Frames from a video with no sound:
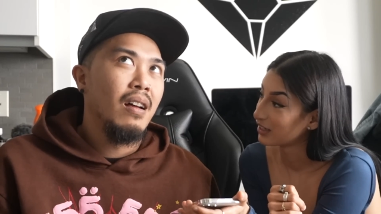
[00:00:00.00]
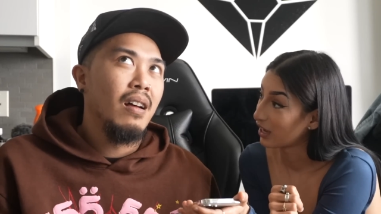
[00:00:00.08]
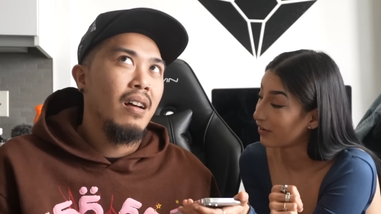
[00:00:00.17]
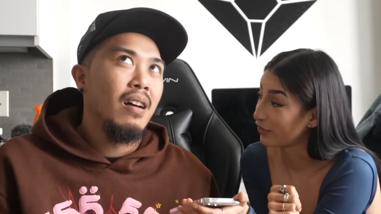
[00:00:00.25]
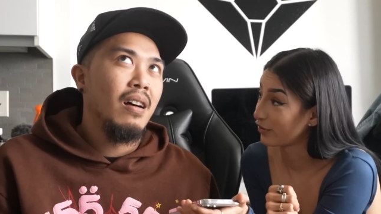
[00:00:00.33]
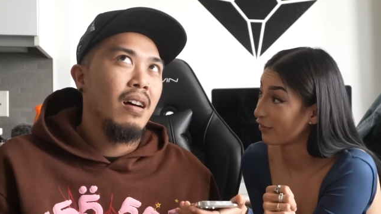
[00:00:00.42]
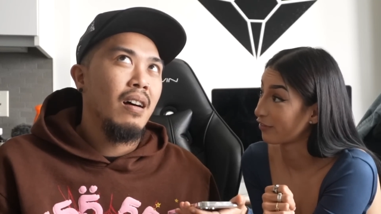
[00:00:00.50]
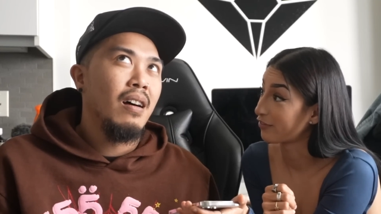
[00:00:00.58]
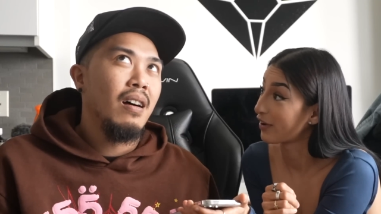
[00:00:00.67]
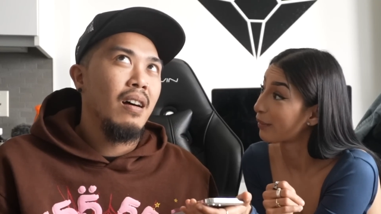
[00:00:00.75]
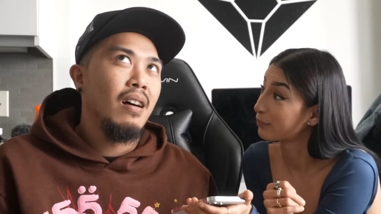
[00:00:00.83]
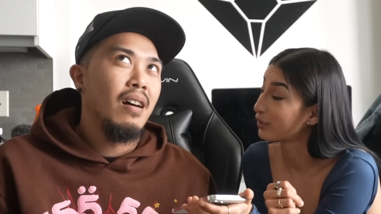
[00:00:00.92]
Speaker 1: Have you ever
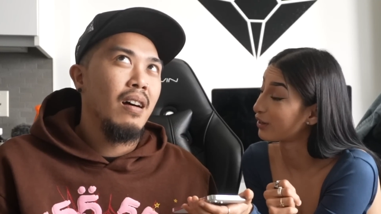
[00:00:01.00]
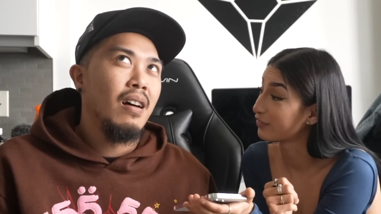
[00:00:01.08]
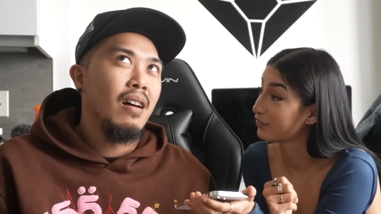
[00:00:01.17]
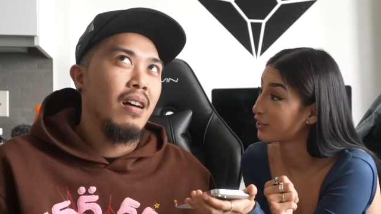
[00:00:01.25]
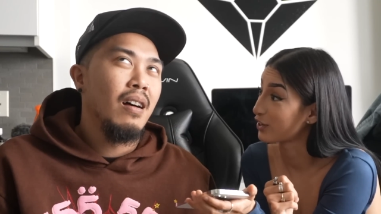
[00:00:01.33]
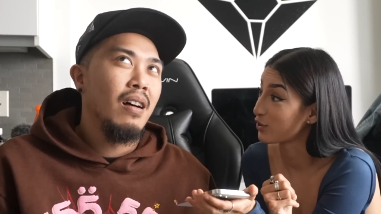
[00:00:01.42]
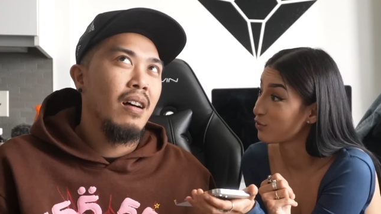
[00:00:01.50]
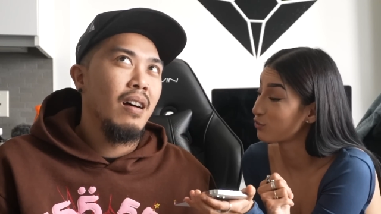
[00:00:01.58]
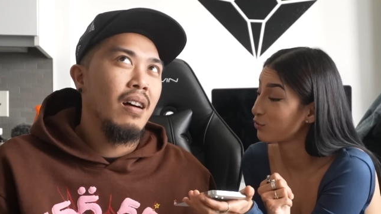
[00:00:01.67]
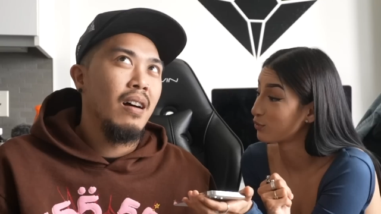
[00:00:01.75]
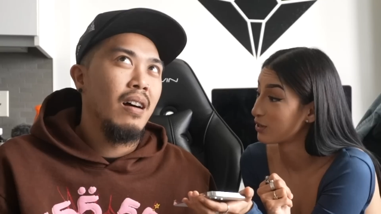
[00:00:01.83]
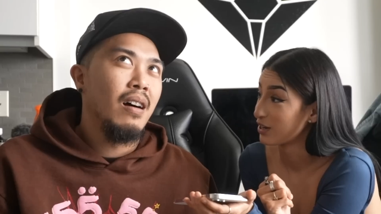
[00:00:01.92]
fapped off to
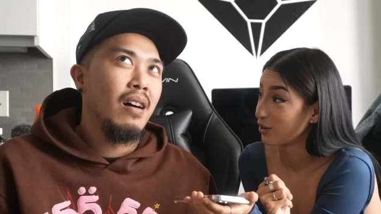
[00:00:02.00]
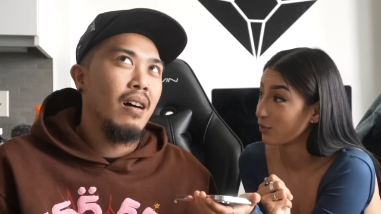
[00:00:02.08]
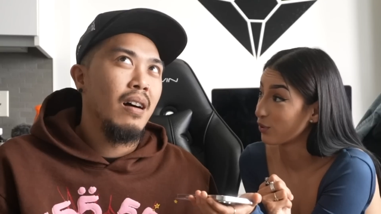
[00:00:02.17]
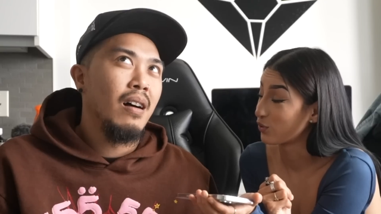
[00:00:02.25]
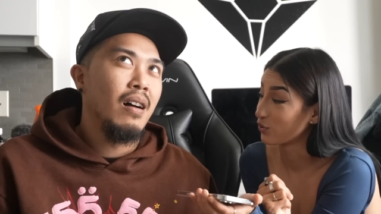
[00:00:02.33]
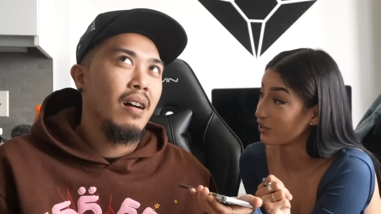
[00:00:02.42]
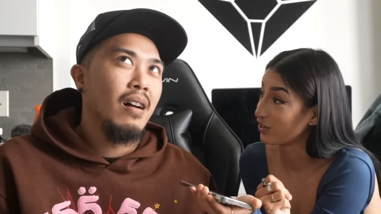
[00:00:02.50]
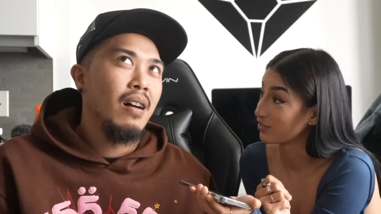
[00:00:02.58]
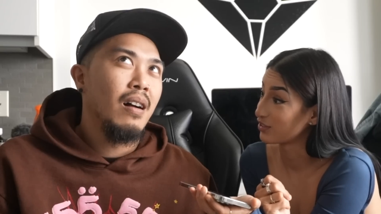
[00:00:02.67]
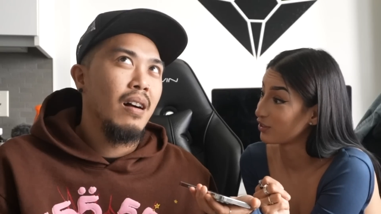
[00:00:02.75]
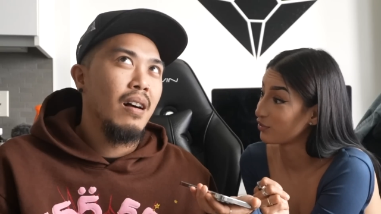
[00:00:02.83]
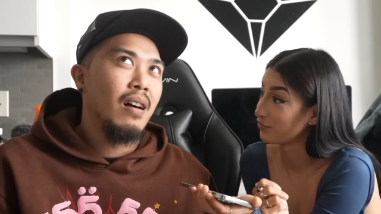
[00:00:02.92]
you recording
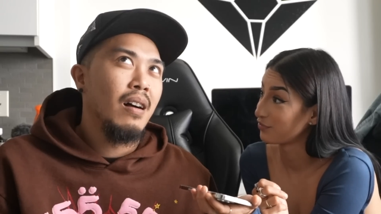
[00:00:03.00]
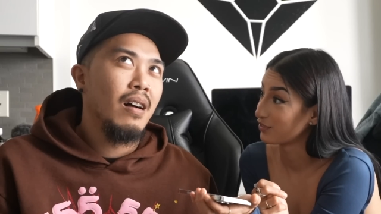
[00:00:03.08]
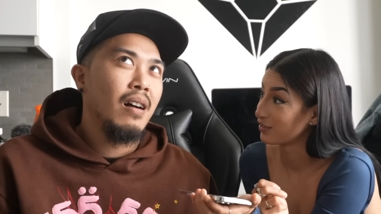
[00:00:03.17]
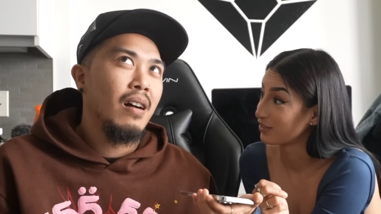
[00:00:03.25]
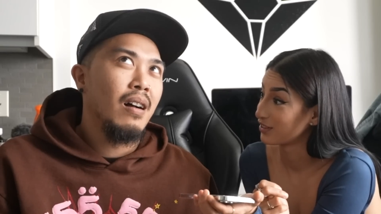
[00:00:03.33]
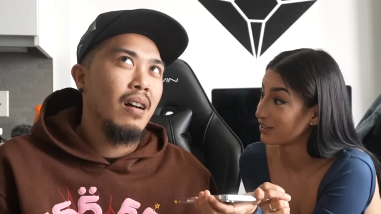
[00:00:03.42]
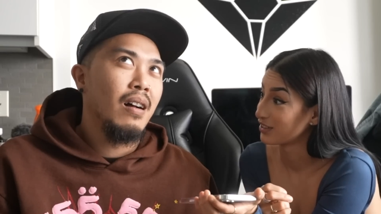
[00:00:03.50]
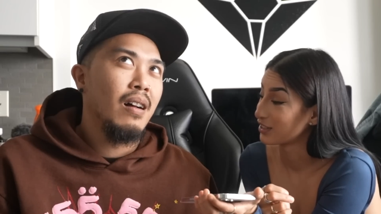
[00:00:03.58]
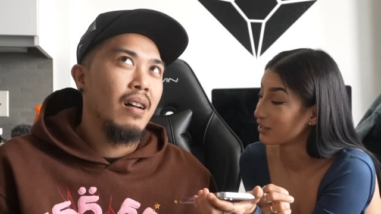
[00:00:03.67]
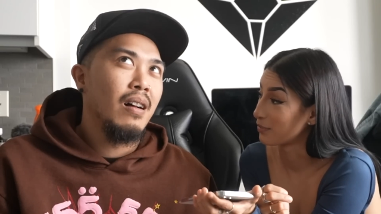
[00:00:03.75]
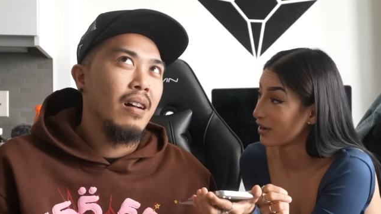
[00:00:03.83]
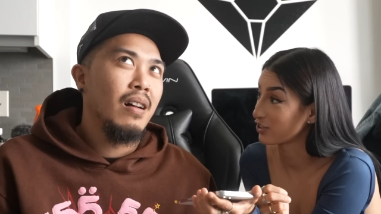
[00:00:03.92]
yourself
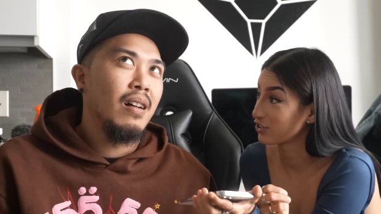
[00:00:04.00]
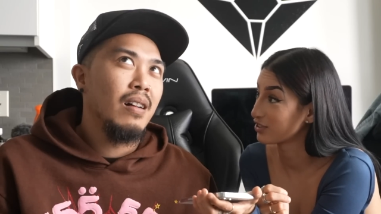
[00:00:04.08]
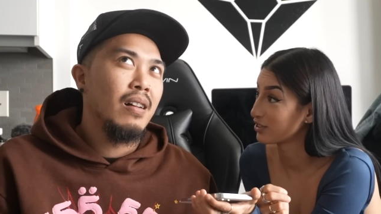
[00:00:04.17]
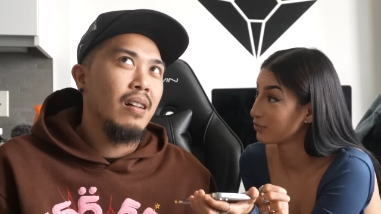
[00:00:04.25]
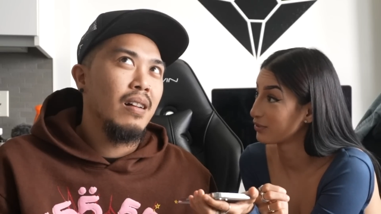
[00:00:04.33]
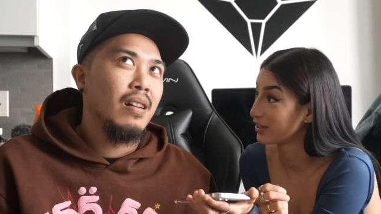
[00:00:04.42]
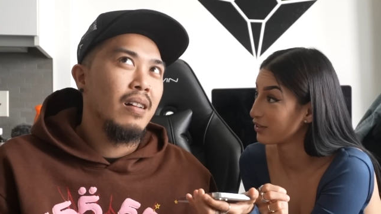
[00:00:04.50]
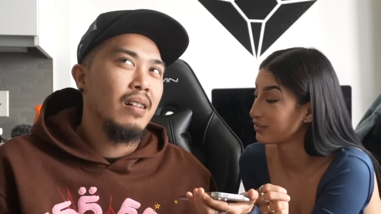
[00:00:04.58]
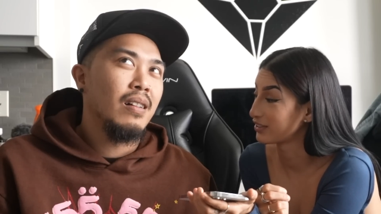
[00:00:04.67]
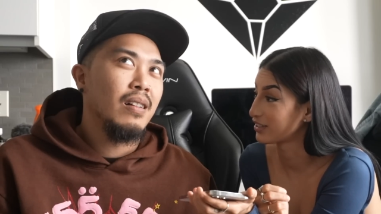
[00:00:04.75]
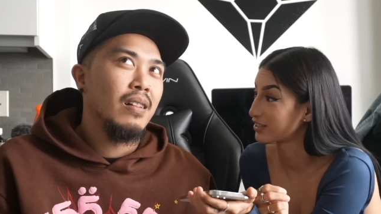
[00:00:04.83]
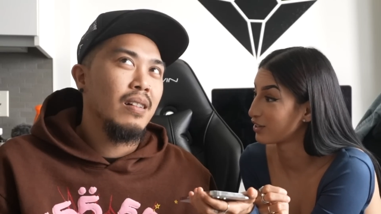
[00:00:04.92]
smashing someone else
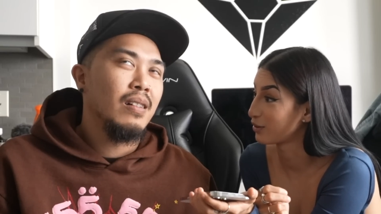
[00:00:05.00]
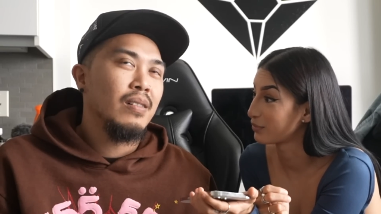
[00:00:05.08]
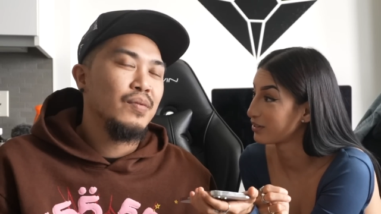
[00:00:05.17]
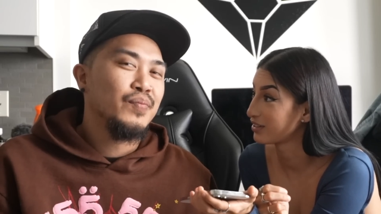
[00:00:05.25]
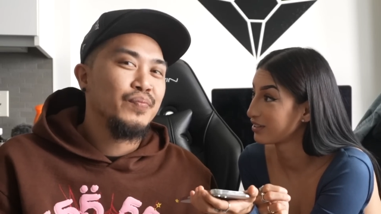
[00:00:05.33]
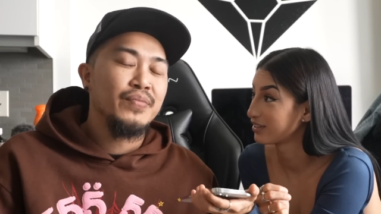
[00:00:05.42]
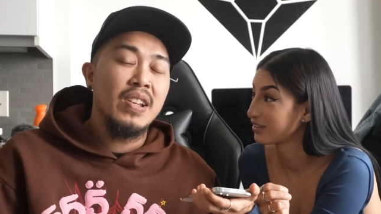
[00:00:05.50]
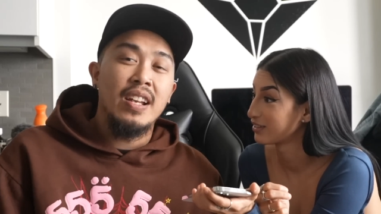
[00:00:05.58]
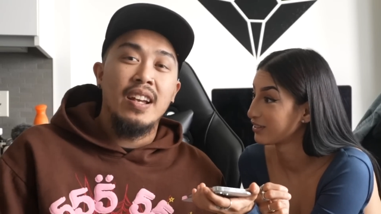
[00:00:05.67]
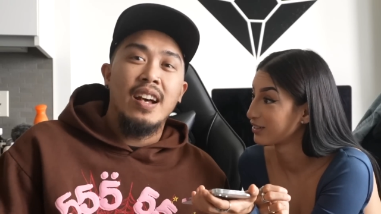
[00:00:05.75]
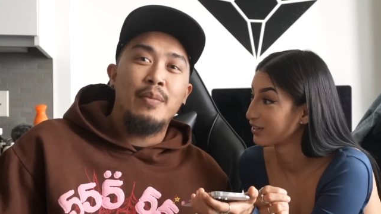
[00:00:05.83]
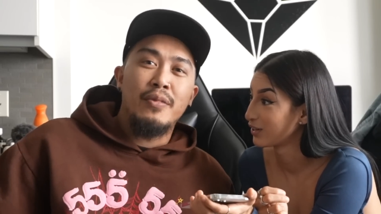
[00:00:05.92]
that's not me?
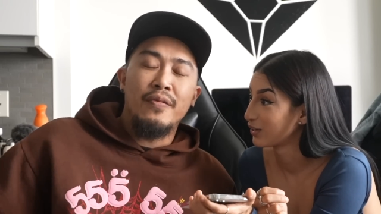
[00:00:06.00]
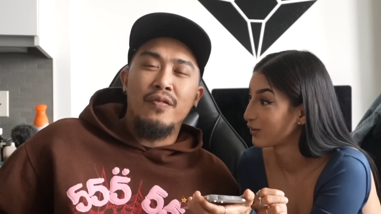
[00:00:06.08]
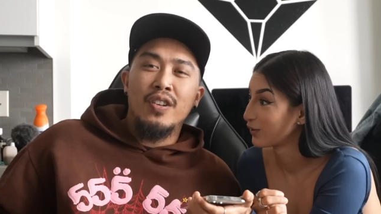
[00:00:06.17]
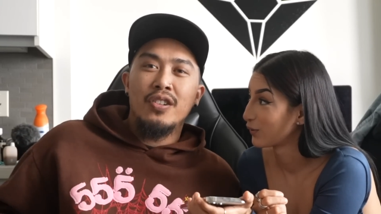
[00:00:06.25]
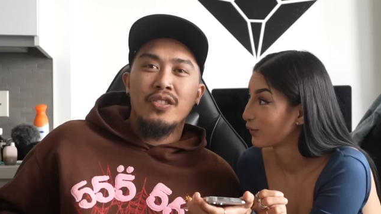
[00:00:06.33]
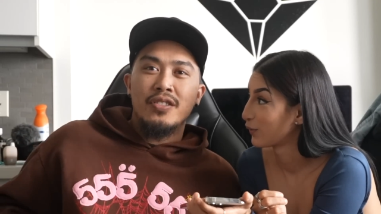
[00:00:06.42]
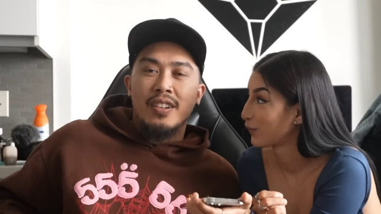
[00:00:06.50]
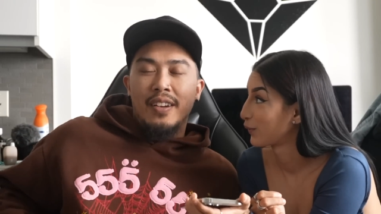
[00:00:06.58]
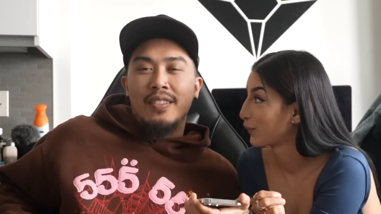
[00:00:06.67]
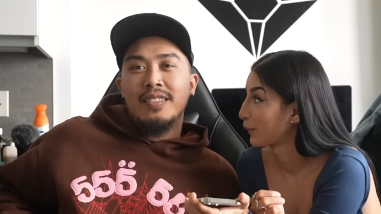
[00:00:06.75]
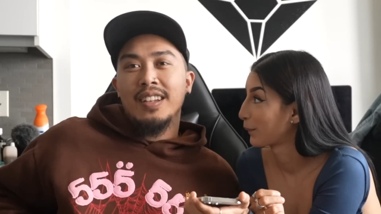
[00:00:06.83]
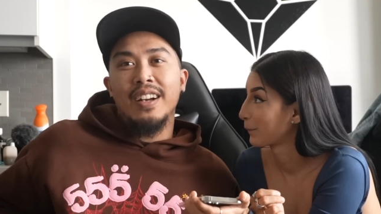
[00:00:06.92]
Speaker 2: I'm a virgin. I
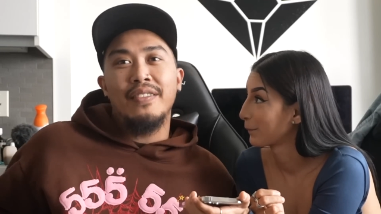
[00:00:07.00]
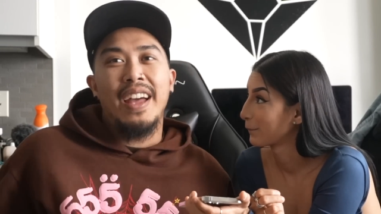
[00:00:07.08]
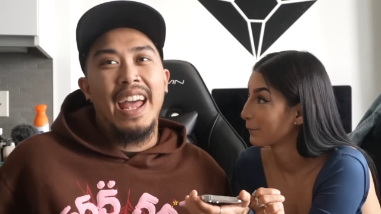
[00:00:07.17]
don't think I've